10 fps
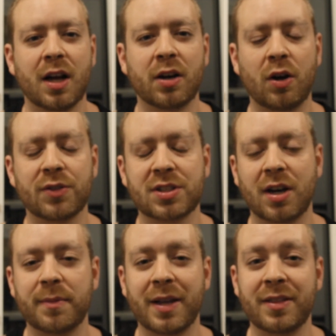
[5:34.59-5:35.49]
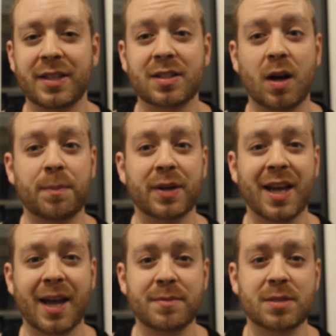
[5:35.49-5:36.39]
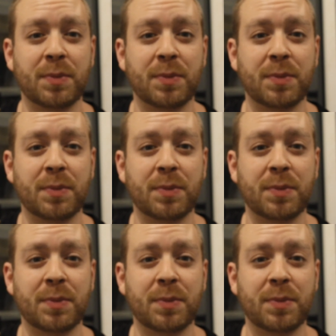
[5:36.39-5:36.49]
a lot of the time in these type of games.